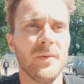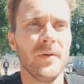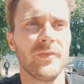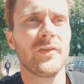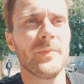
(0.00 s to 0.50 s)

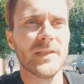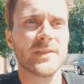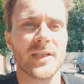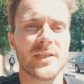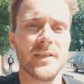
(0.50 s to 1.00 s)
with speed
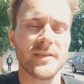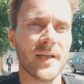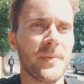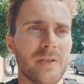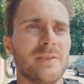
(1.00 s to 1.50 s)
session and
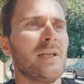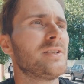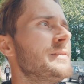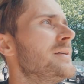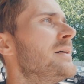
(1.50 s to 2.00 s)
tempo
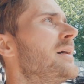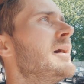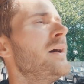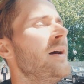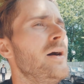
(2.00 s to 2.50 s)
session.
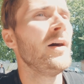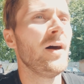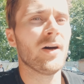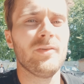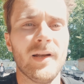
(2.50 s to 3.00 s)

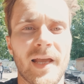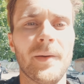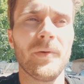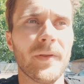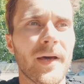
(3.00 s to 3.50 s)
Really
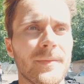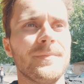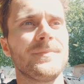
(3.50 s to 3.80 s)
happy with that.